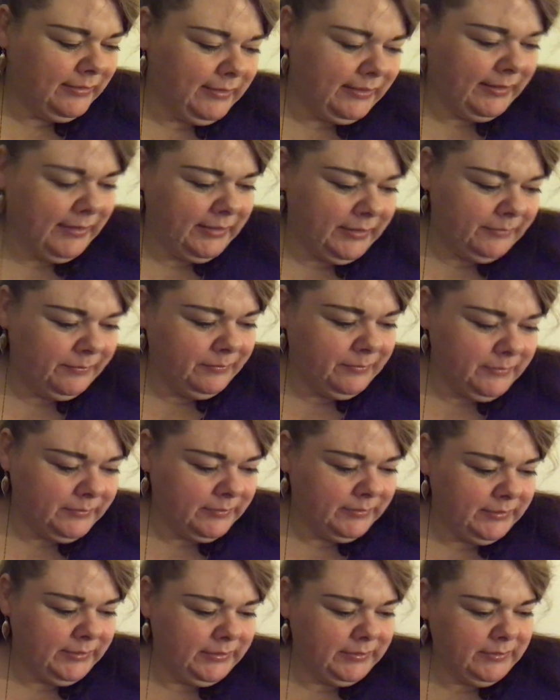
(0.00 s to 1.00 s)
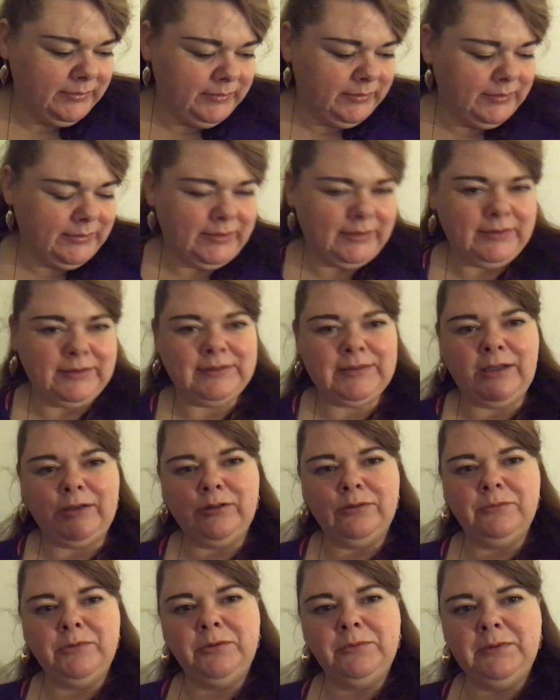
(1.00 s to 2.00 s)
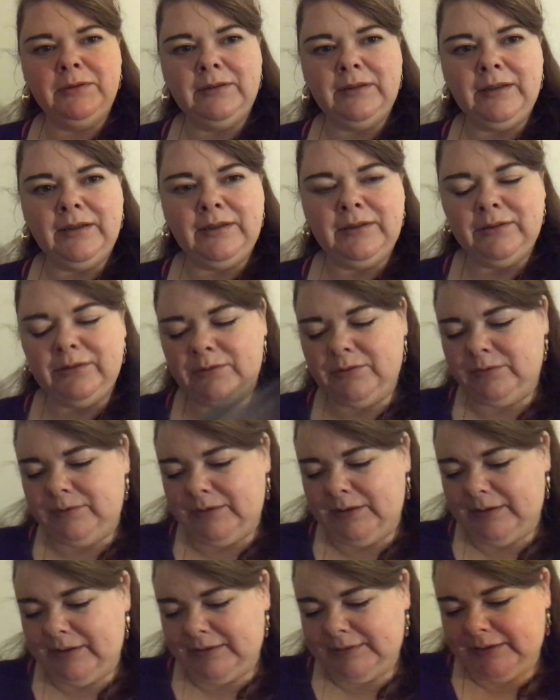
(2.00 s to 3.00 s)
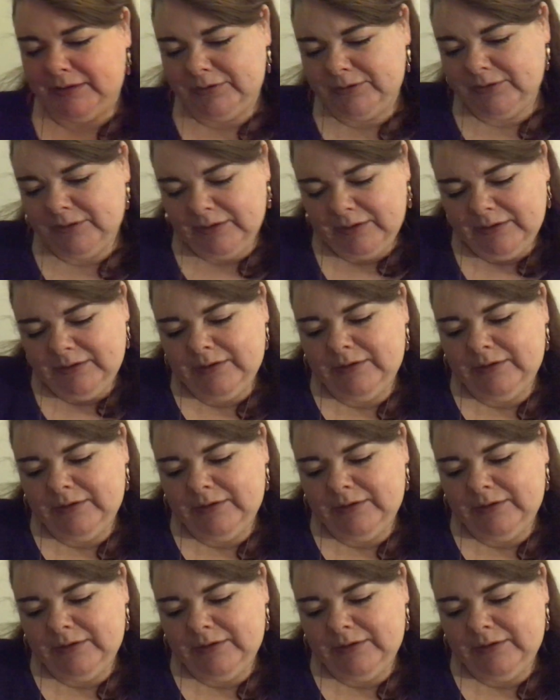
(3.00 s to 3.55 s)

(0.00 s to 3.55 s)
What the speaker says: I had like the Tower moment there, you know, the realisation.